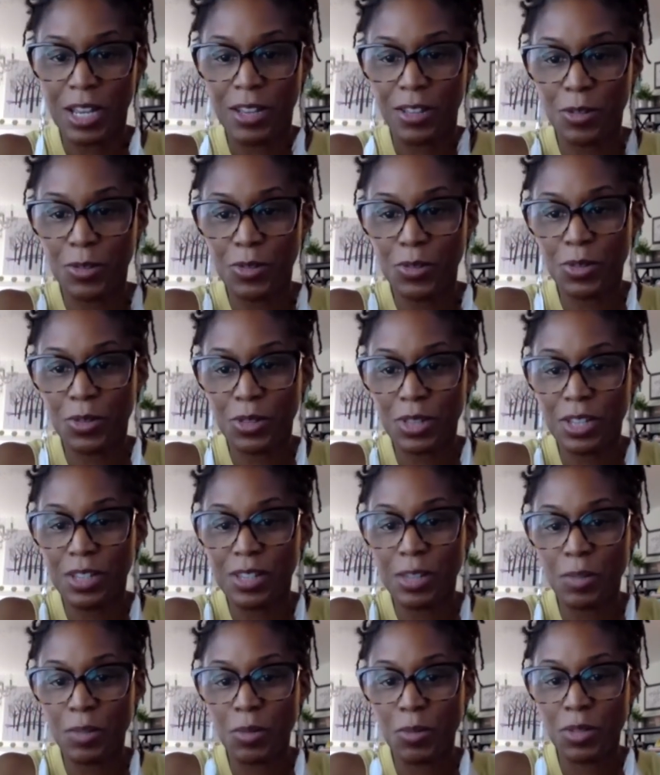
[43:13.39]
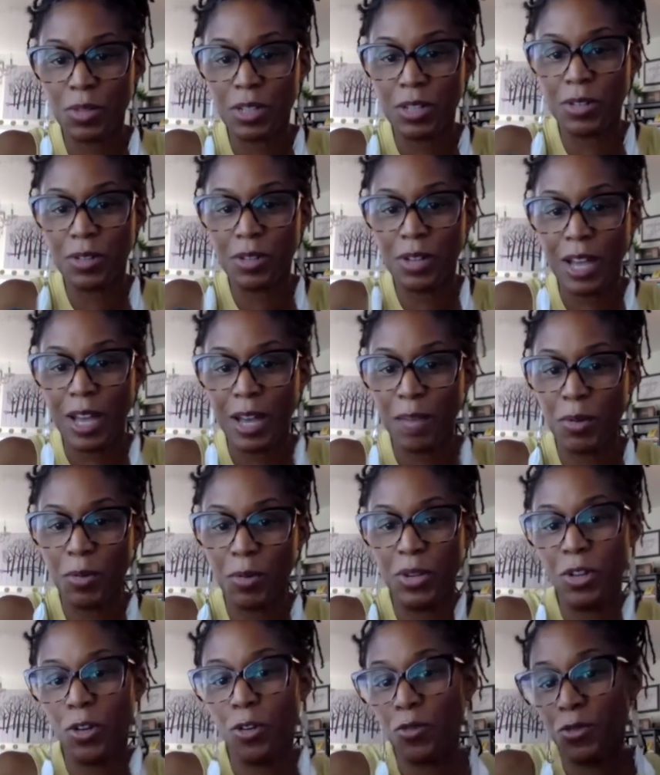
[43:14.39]
And those are the things that we're really good at, but
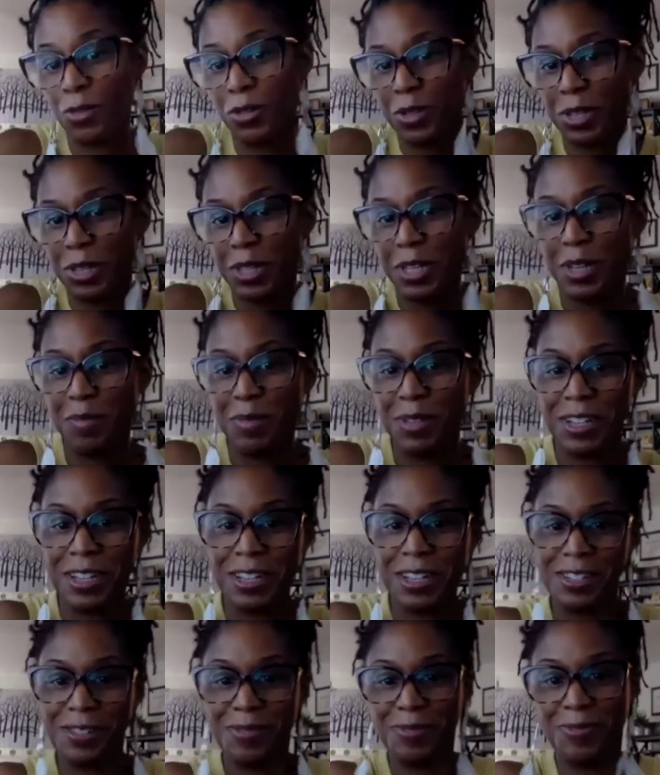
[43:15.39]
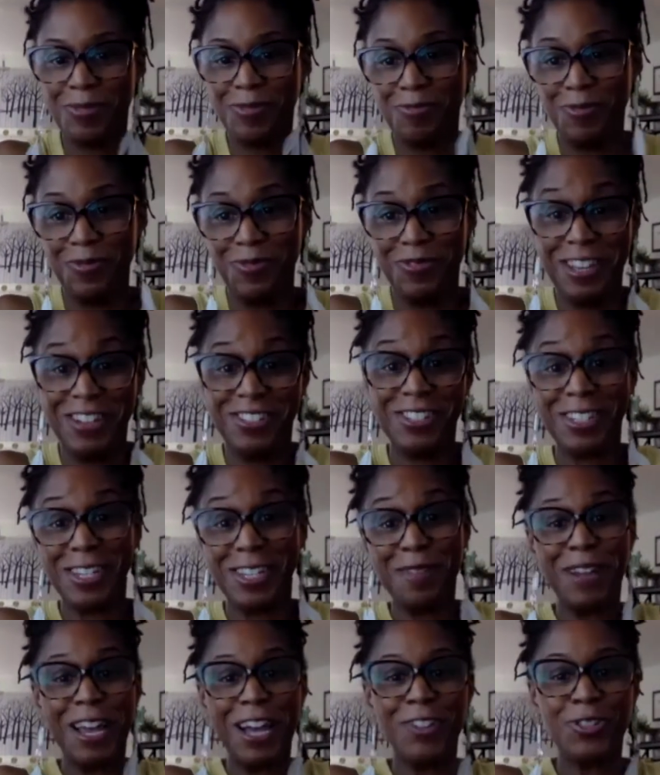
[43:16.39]
we overlook them because they just
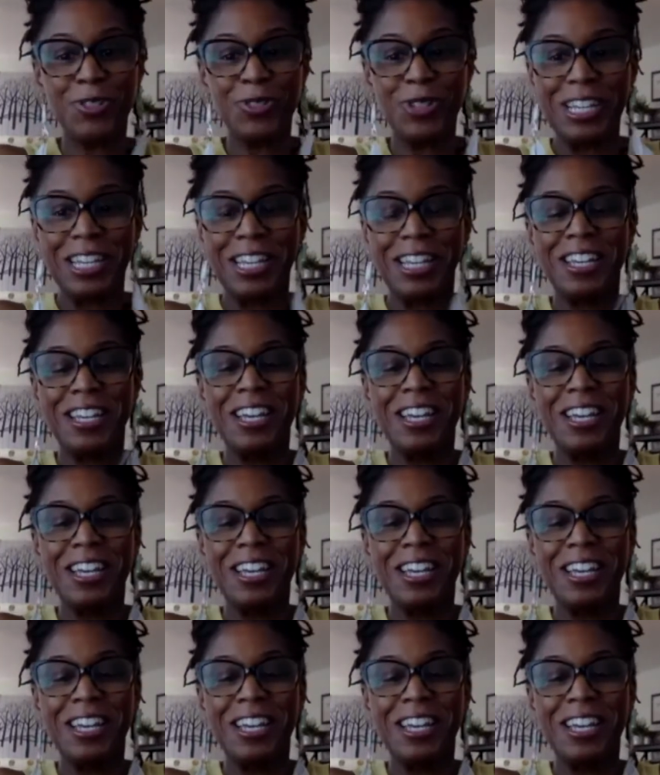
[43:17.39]
come naturally.